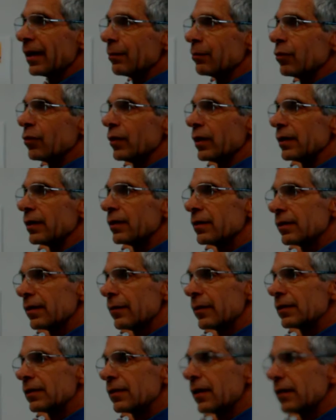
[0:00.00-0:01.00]
that point. Does
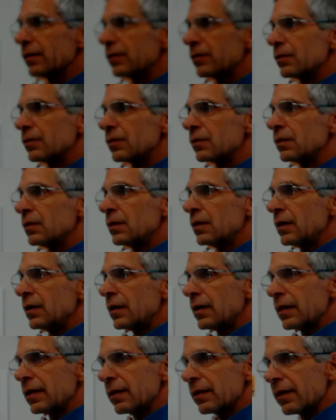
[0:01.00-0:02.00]
that make sense?
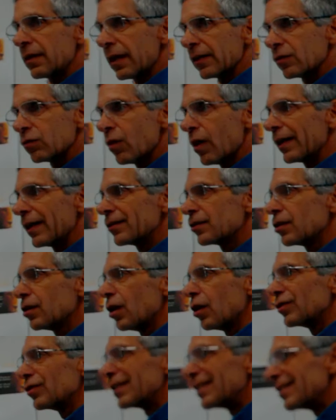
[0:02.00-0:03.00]
That's why it's
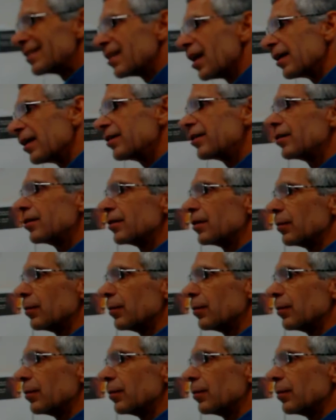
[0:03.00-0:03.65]
closed, it touches